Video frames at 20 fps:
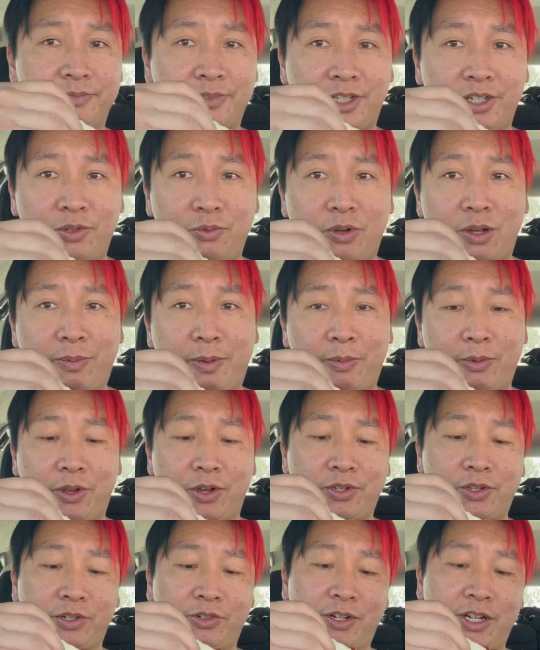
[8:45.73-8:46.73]
don't know why people go
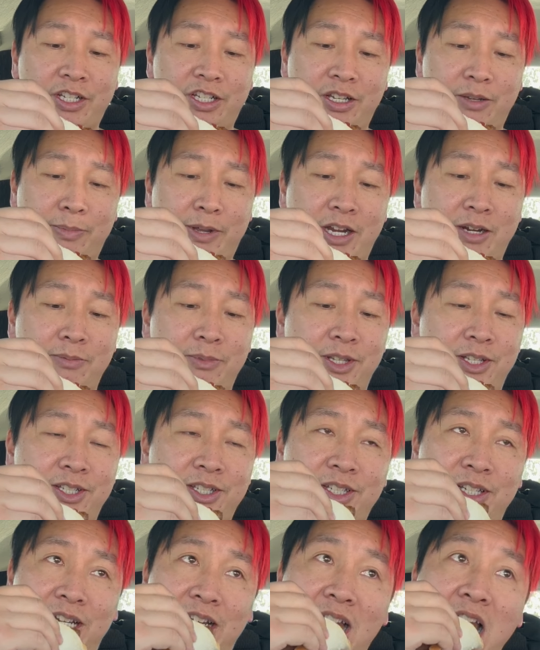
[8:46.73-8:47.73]
so crazy about them. Let's
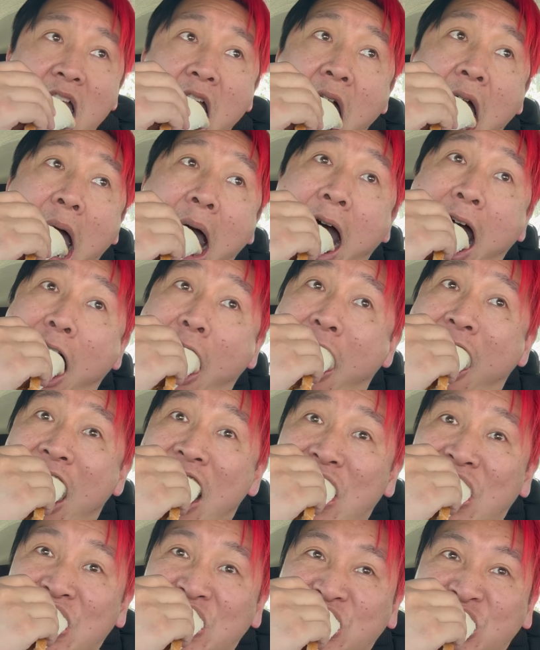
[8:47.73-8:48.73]
see.
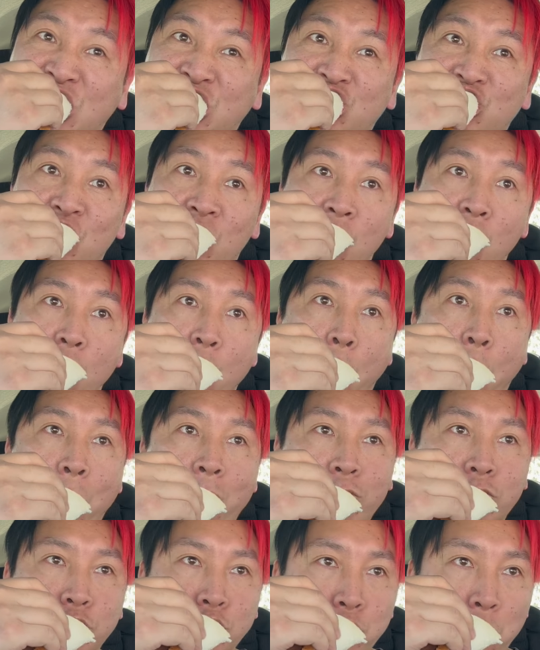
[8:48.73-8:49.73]
They are pretty nice.
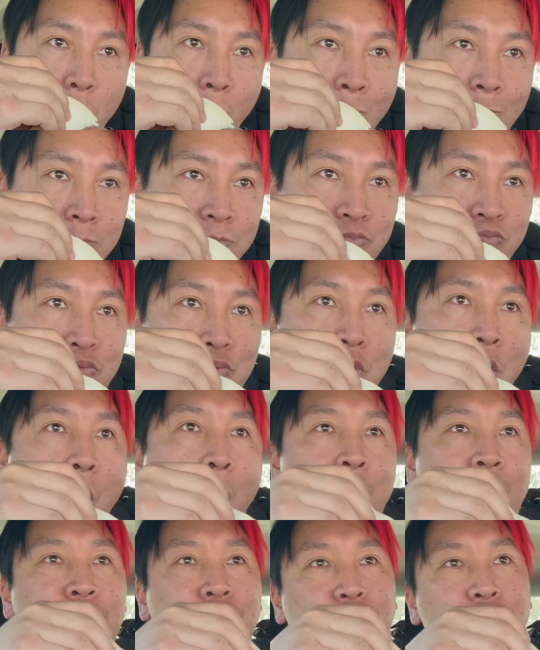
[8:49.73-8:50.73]

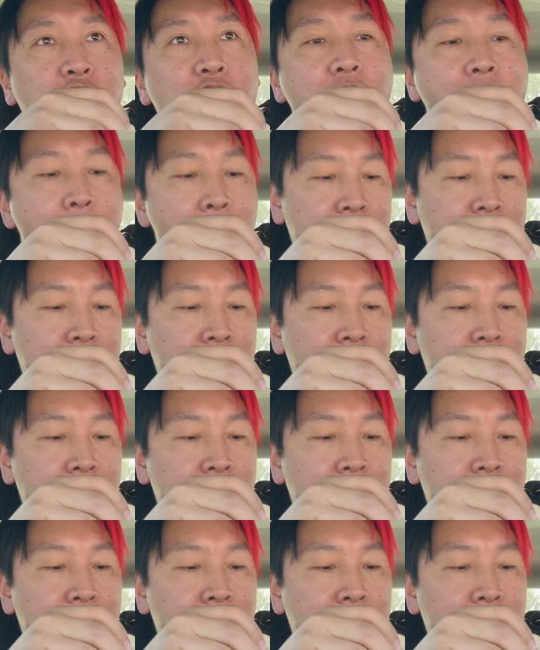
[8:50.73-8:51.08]
Yeah.